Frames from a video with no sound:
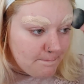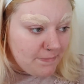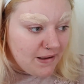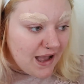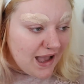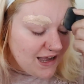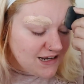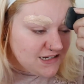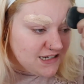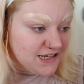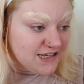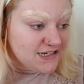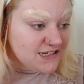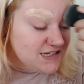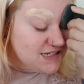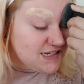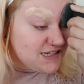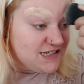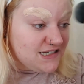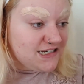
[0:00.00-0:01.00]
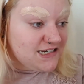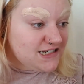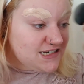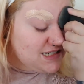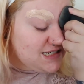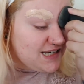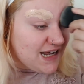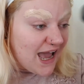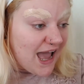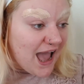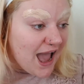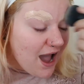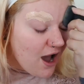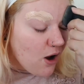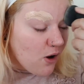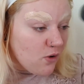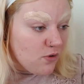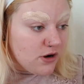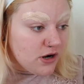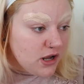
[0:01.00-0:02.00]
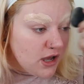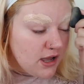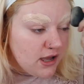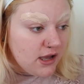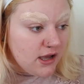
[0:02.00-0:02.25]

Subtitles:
pat it down.